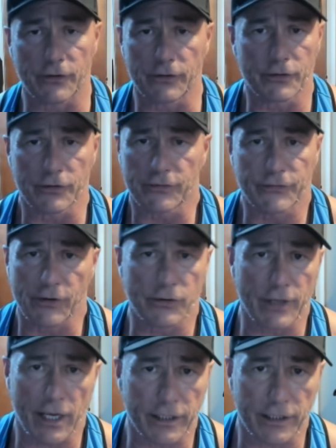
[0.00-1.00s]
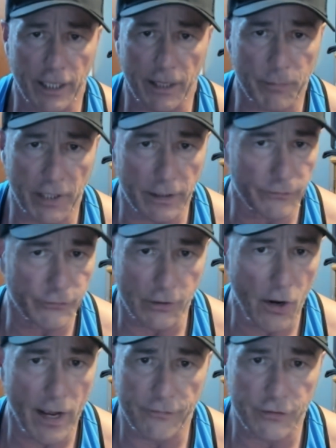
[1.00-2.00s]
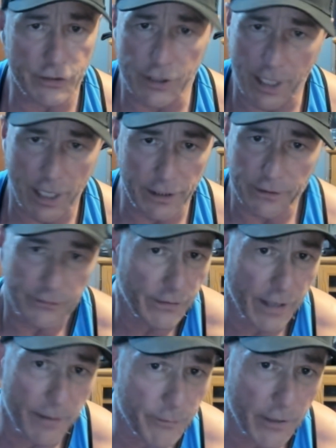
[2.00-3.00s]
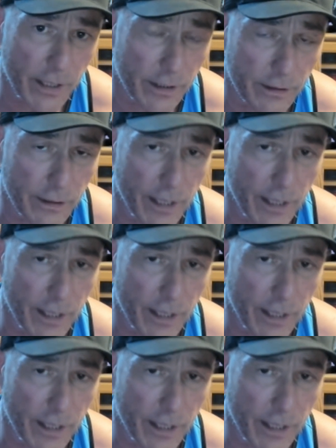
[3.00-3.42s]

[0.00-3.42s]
you're still not going to get big if you don't have the genetics to get big.